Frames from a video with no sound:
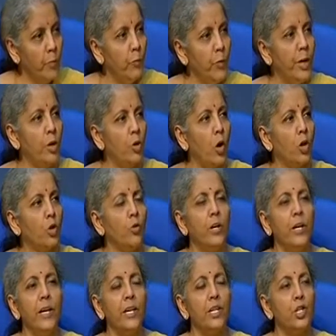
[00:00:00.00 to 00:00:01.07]
We not
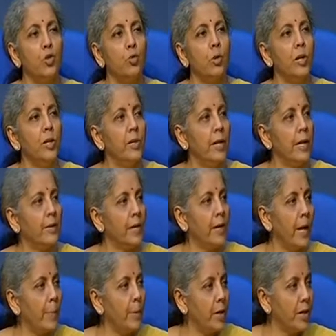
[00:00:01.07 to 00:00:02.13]
only ensured that the
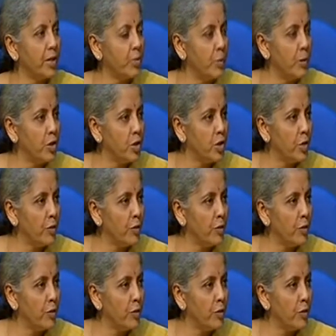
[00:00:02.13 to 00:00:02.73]
capital expenditure